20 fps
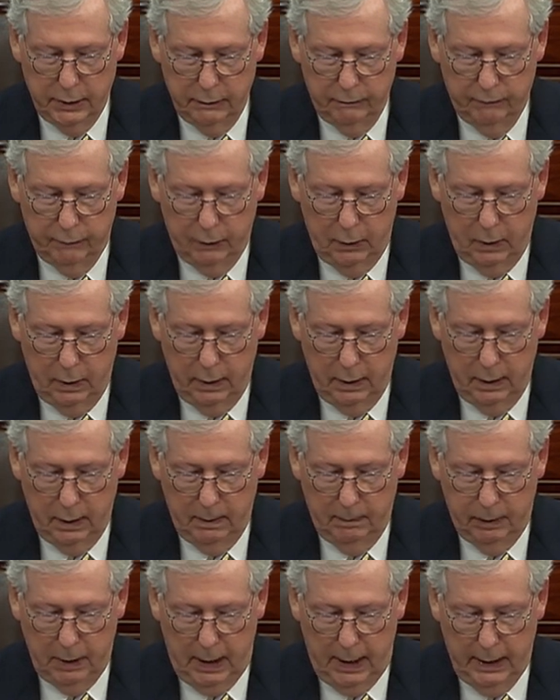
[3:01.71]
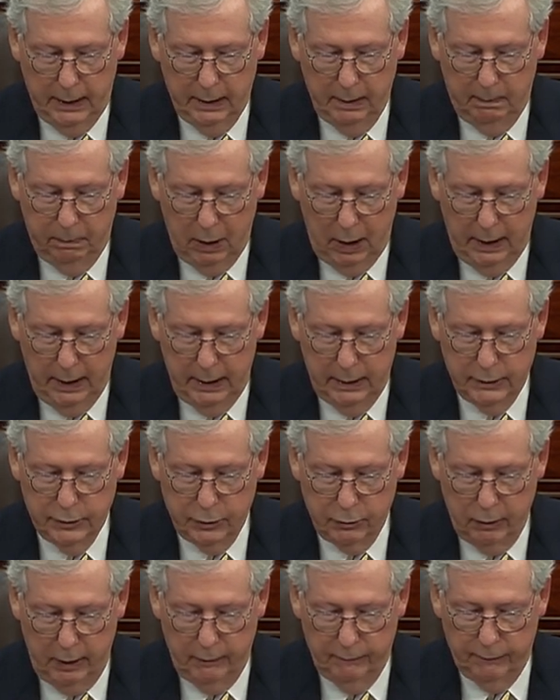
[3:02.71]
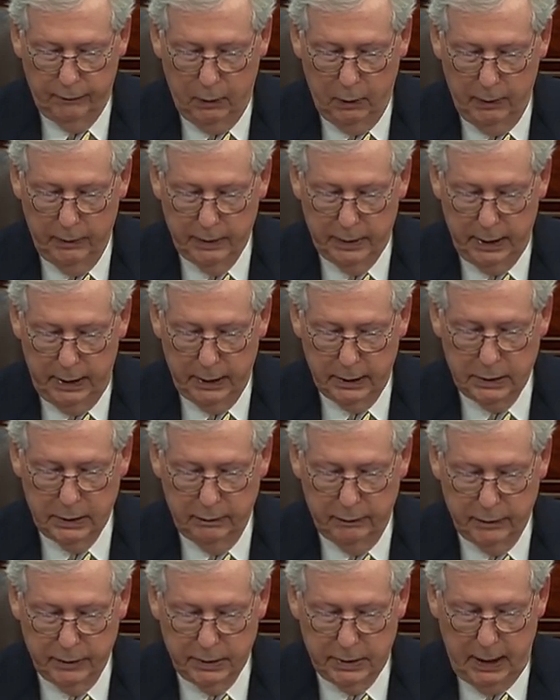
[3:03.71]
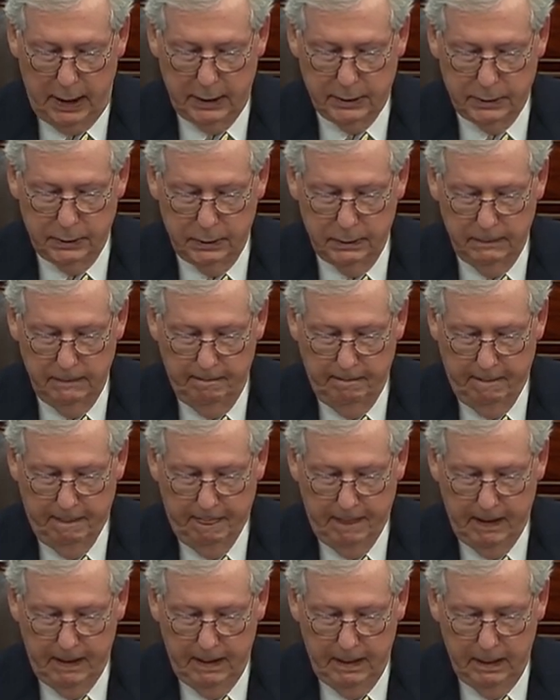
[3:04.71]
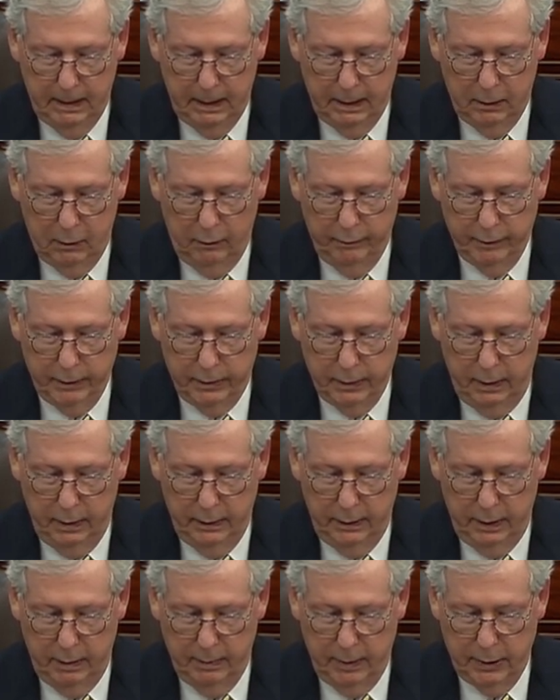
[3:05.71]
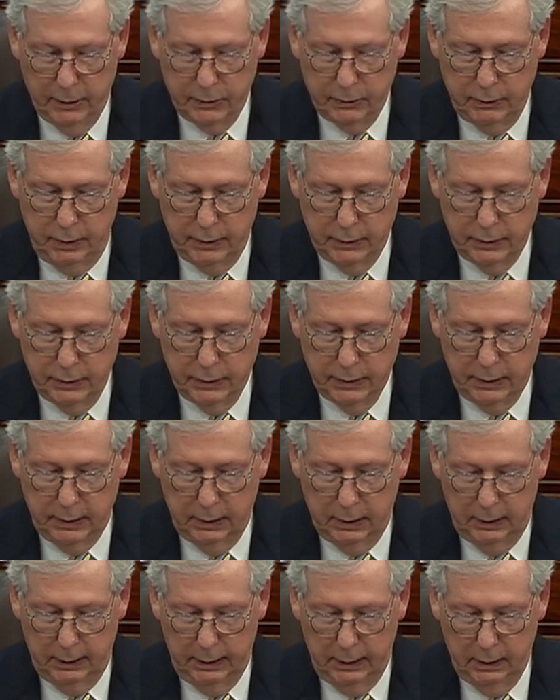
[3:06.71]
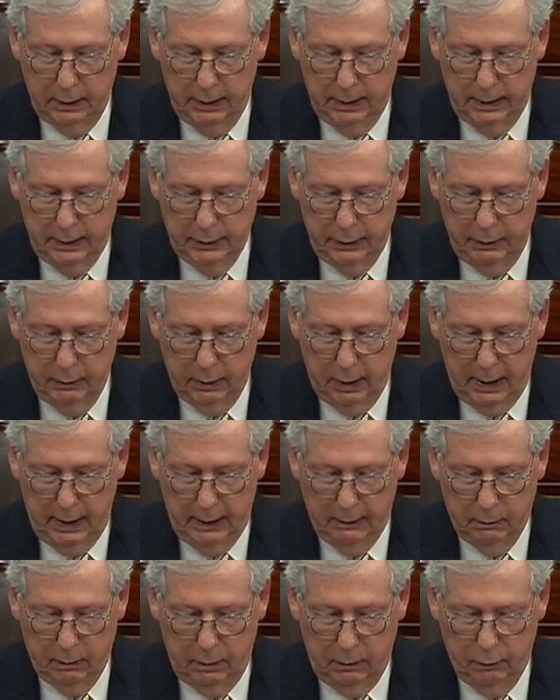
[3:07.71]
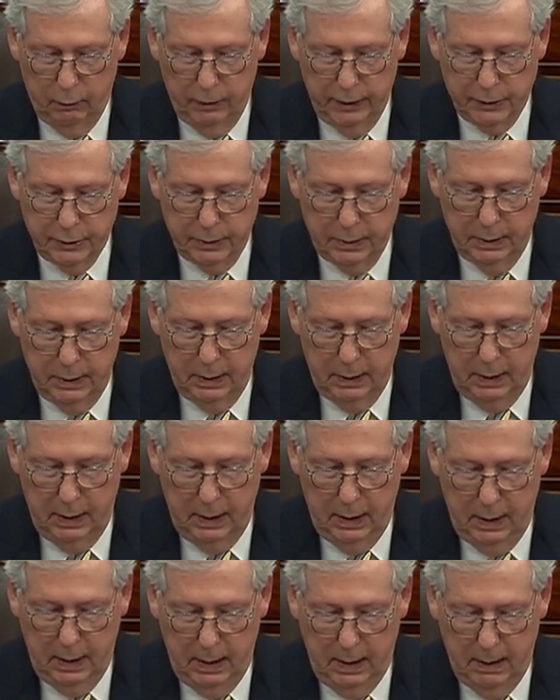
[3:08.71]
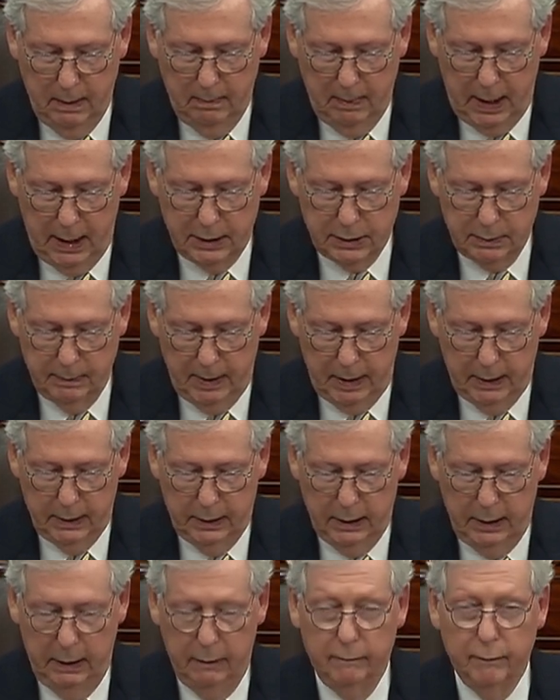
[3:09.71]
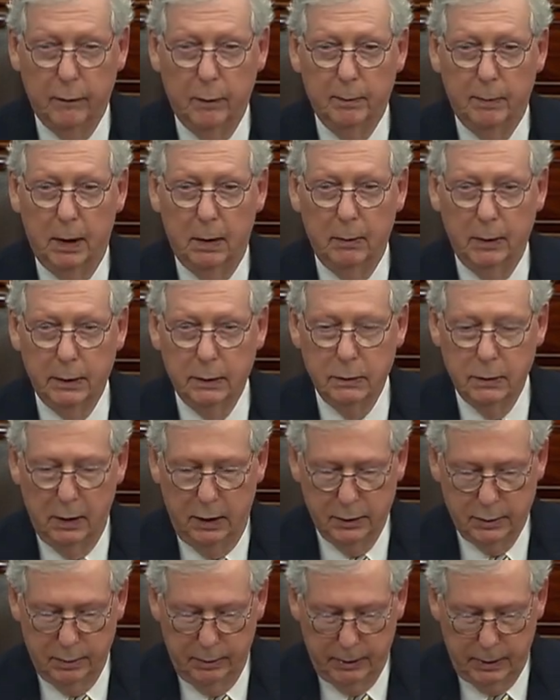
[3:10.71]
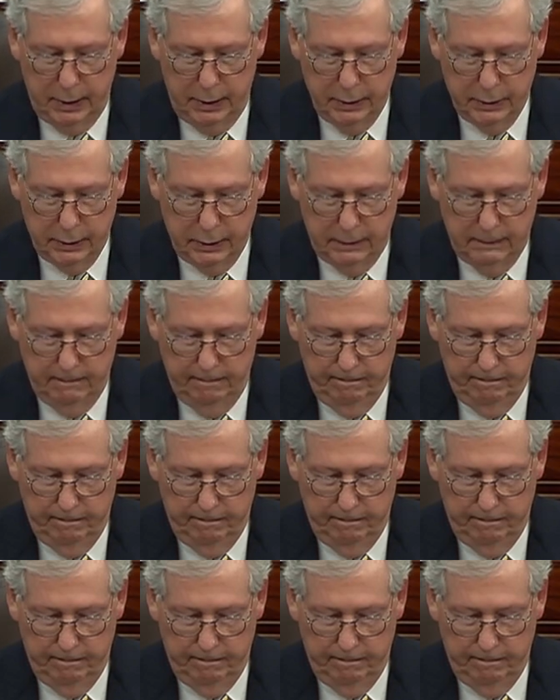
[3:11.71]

in Florida applied the plain, straightforward text of a statute and overturned the administration's illegal and unilateral risk mask mandate for public transportation.